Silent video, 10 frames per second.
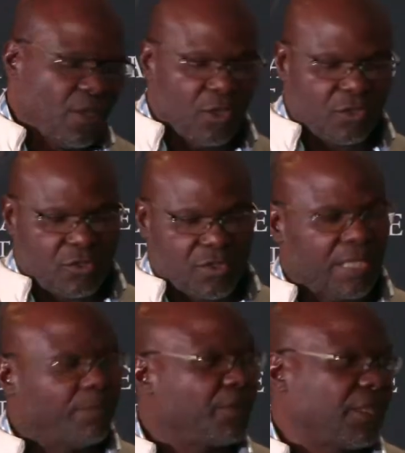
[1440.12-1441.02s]
also
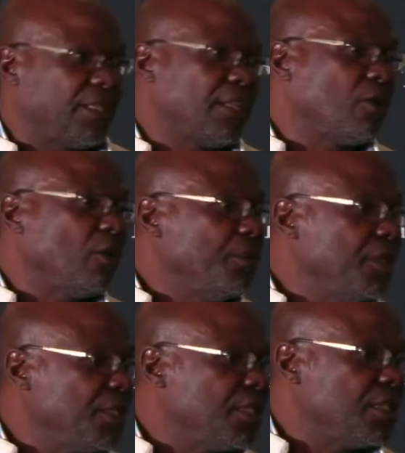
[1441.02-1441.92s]
supported the
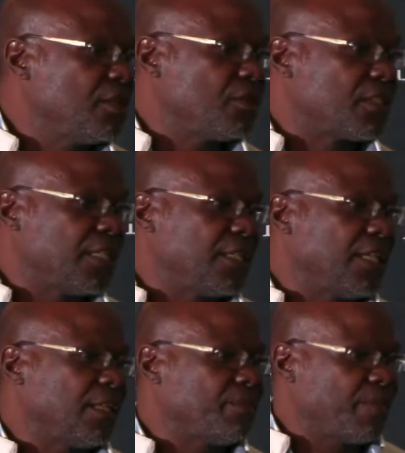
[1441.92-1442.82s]
community to say
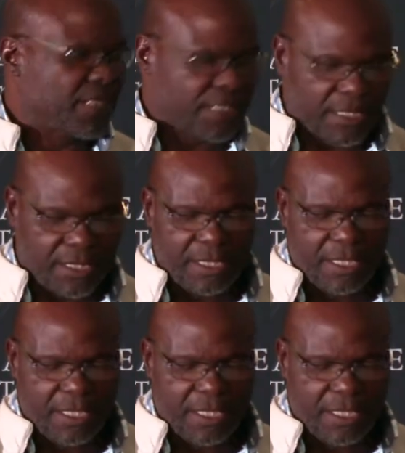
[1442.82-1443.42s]
that person